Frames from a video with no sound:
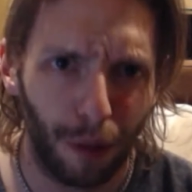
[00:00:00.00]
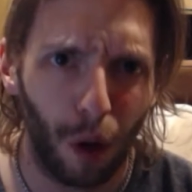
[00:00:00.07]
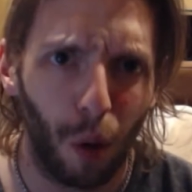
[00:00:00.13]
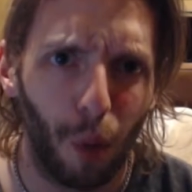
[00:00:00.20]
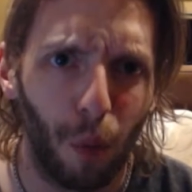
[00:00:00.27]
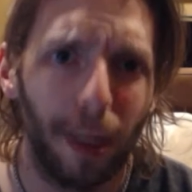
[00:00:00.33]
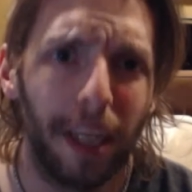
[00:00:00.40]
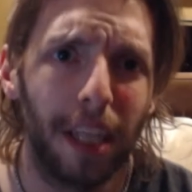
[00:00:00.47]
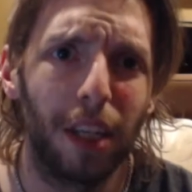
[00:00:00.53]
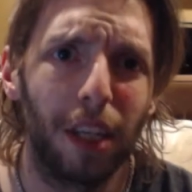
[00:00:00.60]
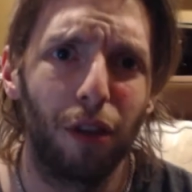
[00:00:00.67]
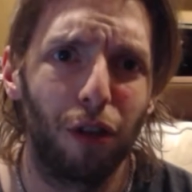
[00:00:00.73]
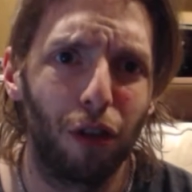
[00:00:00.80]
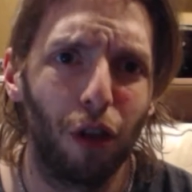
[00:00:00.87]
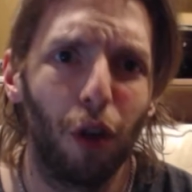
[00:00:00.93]
We can
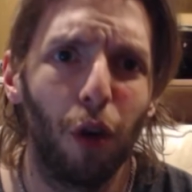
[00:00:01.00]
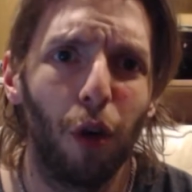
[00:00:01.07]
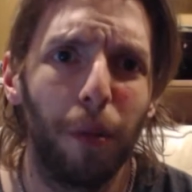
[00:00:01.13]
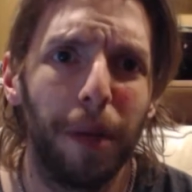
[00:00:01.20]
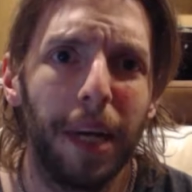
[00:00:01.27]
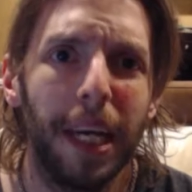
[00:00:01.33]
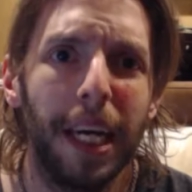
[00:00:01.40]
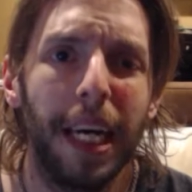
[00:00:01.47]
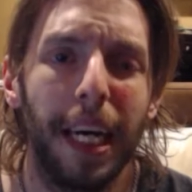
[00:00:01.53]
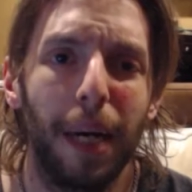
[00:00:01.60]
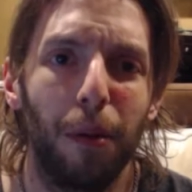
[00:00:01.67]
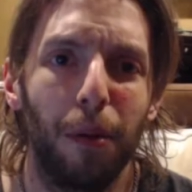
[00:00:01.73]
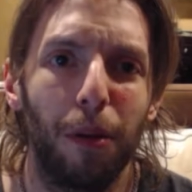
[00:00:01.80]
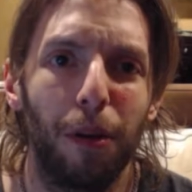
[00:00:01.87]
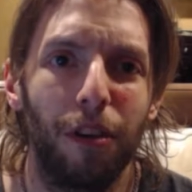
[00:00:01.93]
assume it
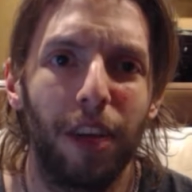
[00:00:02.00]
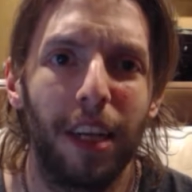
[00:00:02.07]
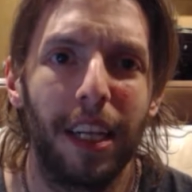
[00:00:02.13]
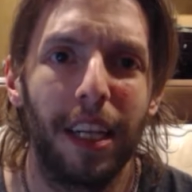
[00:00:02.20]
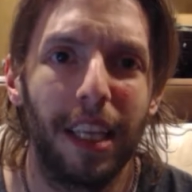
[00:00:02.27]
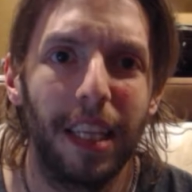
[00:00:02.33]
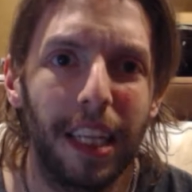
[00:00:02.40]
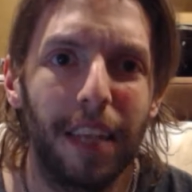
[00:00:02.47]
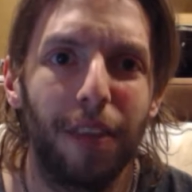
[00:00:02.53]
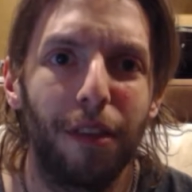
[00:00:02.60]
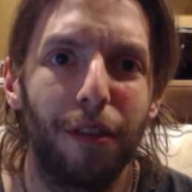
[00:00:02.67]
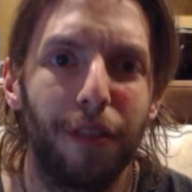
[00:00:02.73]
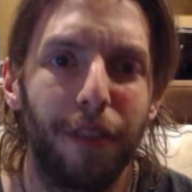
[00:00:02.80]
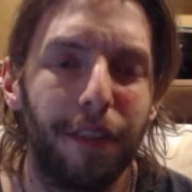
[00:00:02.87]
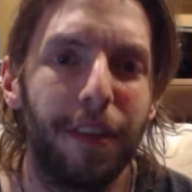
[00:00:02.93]
was at
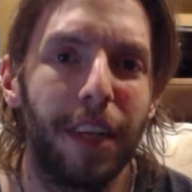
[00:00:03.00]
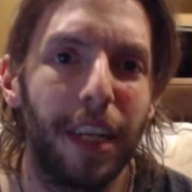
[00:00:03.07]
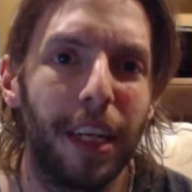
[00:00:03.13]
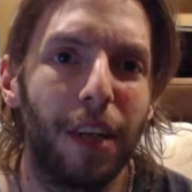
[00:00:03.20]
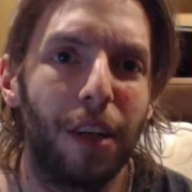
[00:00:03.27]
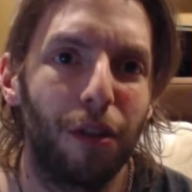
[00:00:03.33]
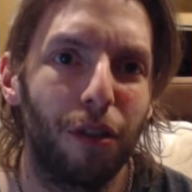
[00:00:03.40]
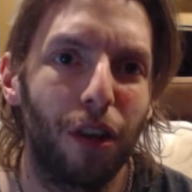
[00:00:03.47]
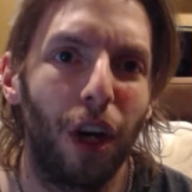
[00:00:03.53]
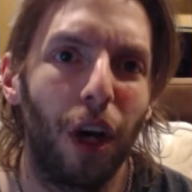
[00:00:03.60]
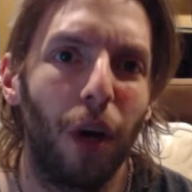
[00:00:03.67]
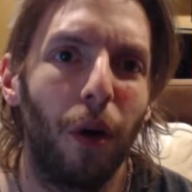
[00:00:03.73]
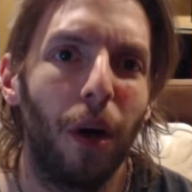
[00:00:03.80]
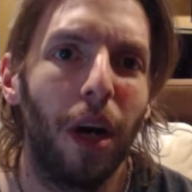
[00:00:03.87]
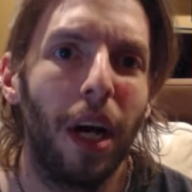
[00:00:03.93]
least 15 years
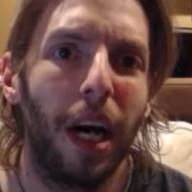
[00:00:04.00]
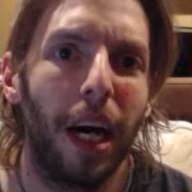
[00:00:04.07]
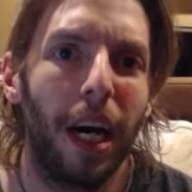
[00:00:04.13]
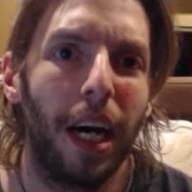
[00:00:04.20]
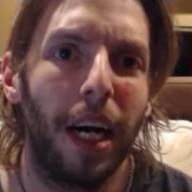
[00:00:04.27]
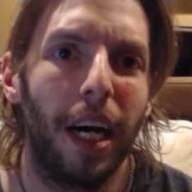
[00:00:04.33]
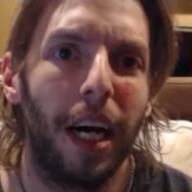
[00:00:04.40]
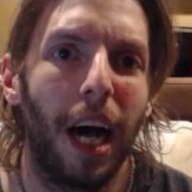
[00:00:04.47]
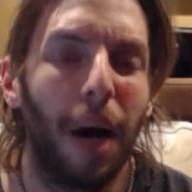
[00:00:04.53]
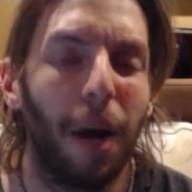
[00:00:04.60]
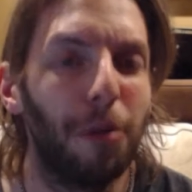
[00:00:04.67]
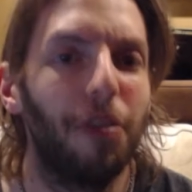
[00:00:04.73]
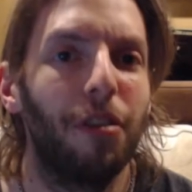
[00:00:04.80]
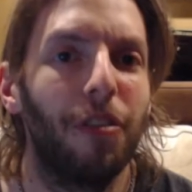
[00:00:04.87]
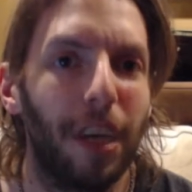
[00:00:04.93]
ago. I
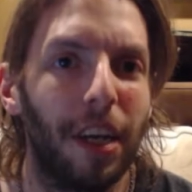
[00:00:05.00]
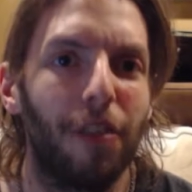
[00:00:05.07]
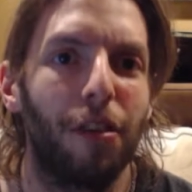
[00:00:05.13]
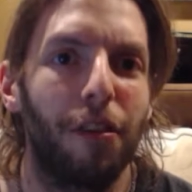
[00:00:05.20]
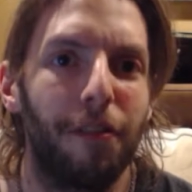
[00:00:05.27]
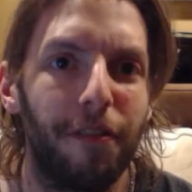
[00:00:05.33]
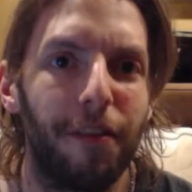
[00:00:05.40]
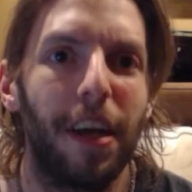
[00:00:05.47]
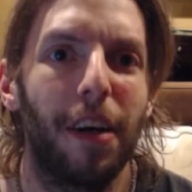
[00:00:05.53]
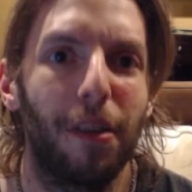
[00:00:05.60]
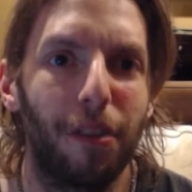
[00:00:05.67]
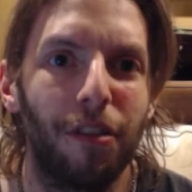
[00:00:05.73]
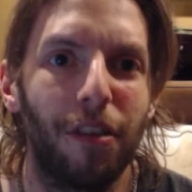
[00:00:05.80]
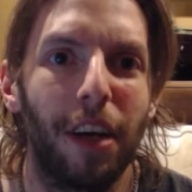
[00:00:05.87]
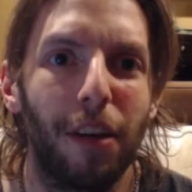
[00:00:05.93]
would say is a fair
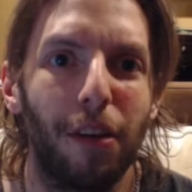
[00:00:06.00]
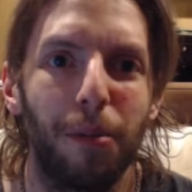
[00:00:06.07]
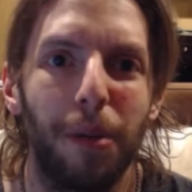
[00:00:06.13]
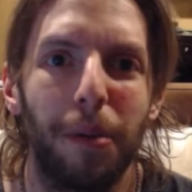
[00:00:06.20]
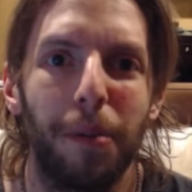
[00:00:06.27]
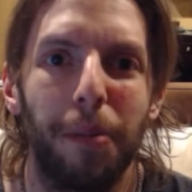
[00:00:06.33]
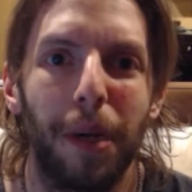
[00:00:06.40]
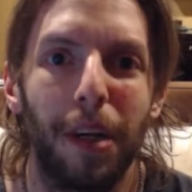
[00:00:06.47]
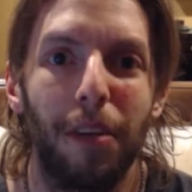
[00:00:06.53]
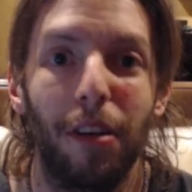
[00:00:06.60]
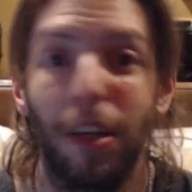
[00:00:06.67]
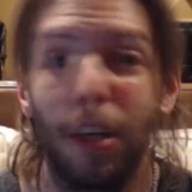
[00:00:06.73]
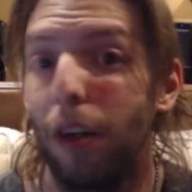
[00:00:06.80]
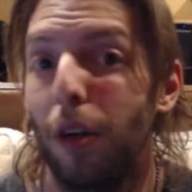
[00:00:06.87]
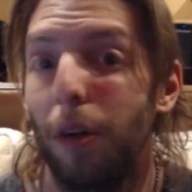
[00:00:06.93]
assessment, but
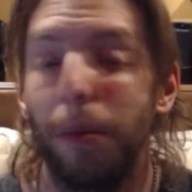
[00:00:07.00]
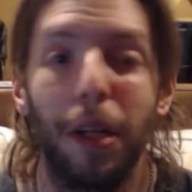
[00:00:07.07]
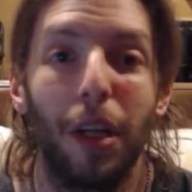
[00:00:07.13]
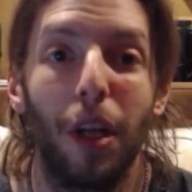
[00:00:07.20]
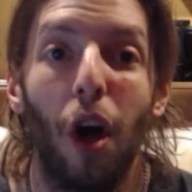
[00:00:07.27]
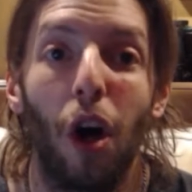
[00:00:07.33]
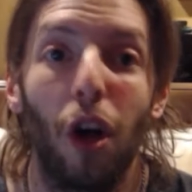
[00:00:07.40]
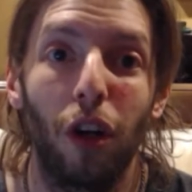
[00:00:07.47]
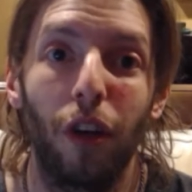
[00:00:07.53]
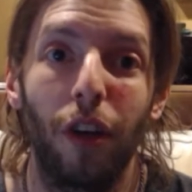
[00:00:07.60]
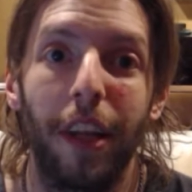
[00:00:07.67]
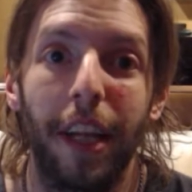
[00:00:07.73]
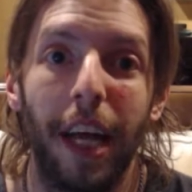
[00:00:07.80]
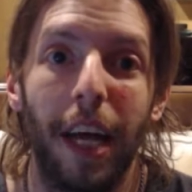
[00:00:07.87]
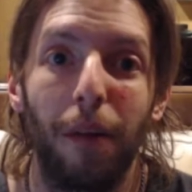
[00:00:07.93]
it could have been longer
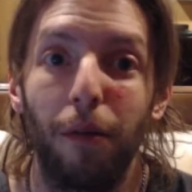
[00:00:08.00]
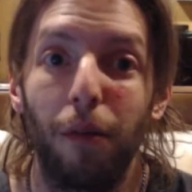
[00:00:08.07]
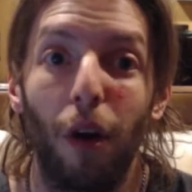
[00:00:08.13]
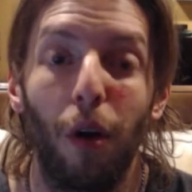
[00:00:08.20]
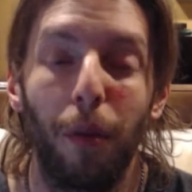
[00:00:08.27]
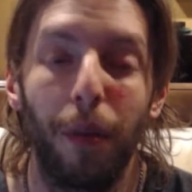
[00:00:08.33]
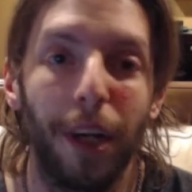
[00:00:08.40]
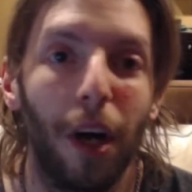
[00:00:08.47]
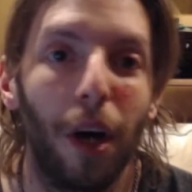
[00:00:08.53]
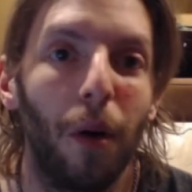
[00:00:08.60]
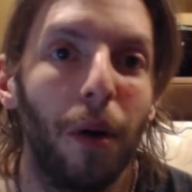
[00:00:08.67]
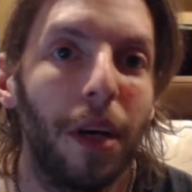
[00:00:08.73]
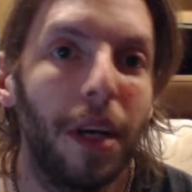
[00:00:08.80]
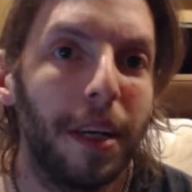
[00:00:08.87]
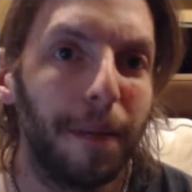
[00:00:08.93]
than that for all we
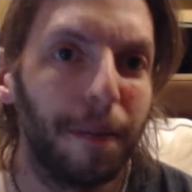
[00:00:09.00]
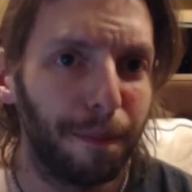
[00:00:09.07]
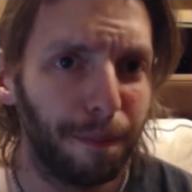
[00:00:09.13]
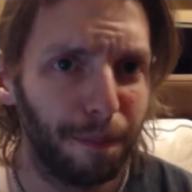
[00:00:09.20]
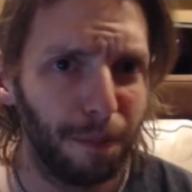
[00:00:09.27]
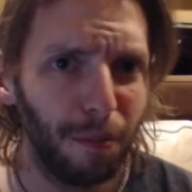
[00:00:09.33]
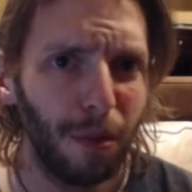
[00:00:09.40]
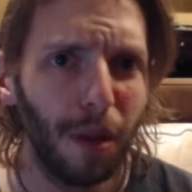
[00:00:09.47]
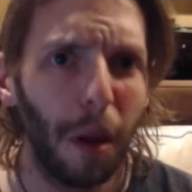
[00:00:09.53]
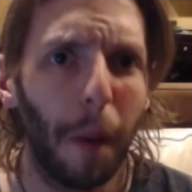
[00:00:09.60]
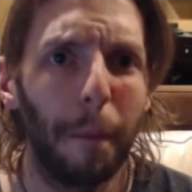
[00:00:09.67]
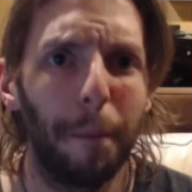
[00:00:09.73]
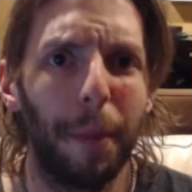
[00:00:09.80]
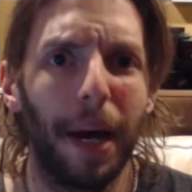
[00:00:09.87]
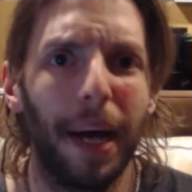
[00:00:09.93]
know.
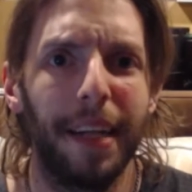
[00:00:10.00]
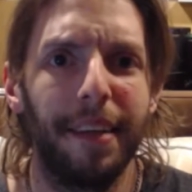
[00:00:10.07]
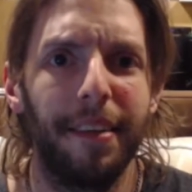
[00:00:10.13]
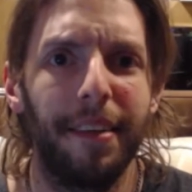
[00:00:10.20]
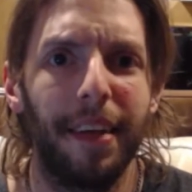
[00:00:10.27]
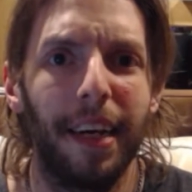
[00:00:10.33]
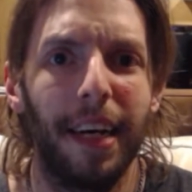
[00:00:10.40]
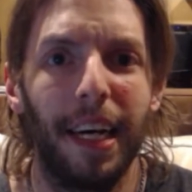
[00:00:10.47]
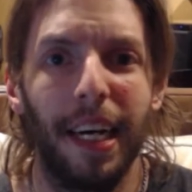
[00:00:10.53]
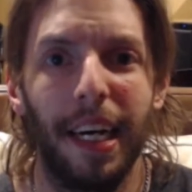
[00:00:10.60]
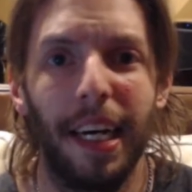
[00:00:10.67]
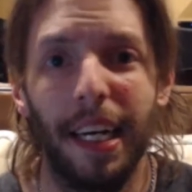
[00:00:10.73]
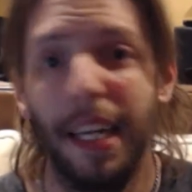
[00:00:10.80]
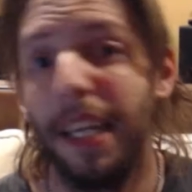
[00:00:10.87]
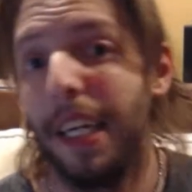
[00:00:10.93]
But
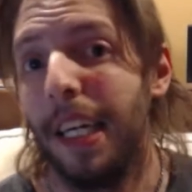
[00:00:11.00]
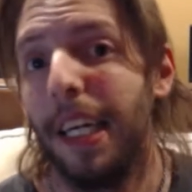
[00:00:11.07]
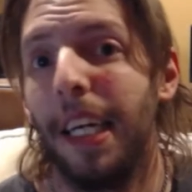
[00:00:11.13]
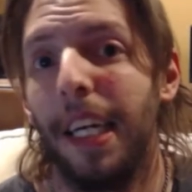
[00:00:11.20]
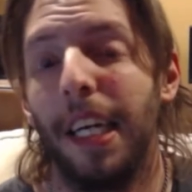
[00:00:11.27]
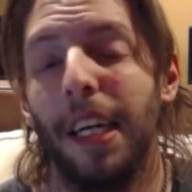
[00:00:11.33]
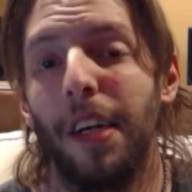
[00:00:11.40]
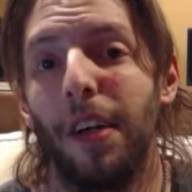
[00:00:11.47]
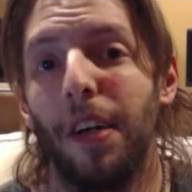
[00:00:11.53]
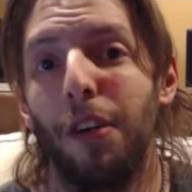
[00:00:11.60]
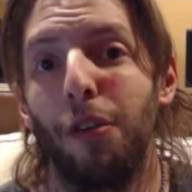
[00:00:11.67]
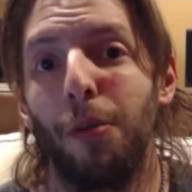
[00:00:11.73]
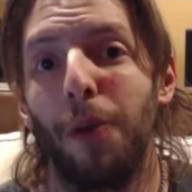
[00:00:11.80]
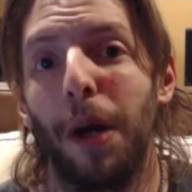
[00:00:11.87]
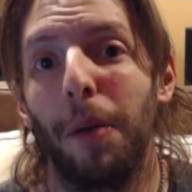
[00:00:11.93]
here
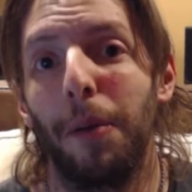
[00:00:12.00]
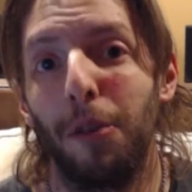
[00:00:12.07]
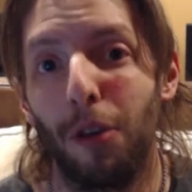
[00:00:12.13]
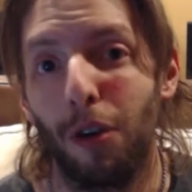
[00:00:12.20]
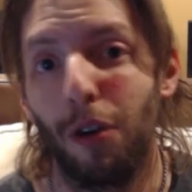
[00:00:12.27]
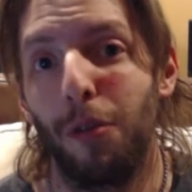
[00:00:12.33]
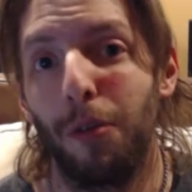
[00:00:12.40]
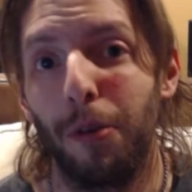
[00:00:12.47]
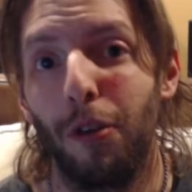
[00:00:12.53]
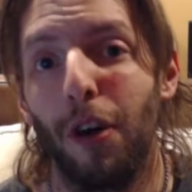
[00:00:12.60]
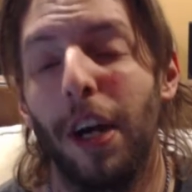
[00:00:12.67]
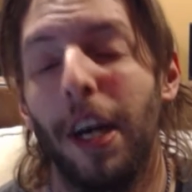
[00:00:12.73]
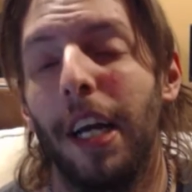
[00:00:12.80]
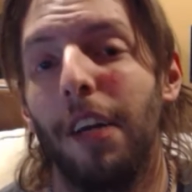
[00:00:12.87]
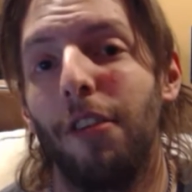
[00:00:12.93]
is where Matrona's
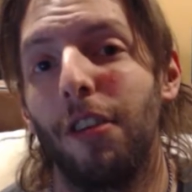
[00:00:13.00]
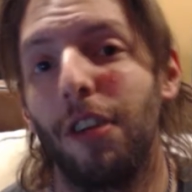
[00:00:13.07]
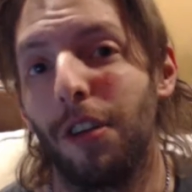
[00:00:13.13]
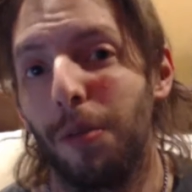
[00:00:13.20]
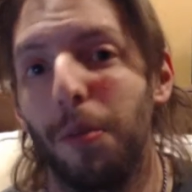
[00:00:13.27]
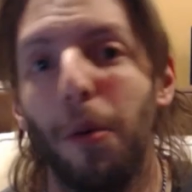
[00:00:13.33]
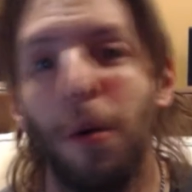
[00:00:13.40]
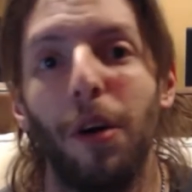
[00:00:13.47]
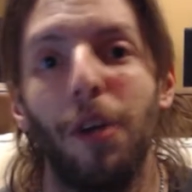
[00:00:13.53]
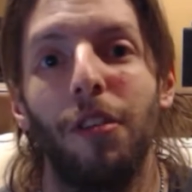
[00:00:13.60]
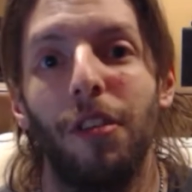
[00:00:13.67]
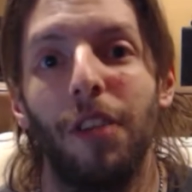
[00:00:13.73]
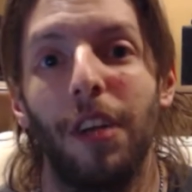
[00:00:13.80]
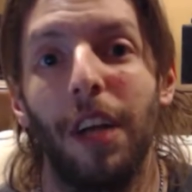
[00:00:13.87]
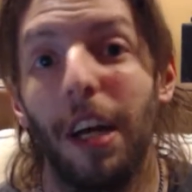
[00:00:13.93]
betrayed. She gets
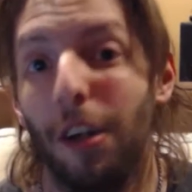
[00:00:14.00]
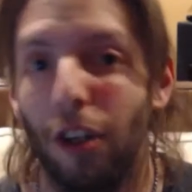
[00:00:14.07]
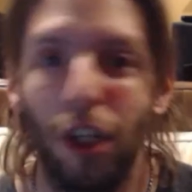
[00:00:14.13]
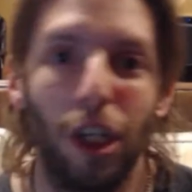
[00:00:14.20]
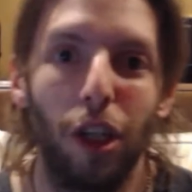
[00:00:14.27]
poisoned. She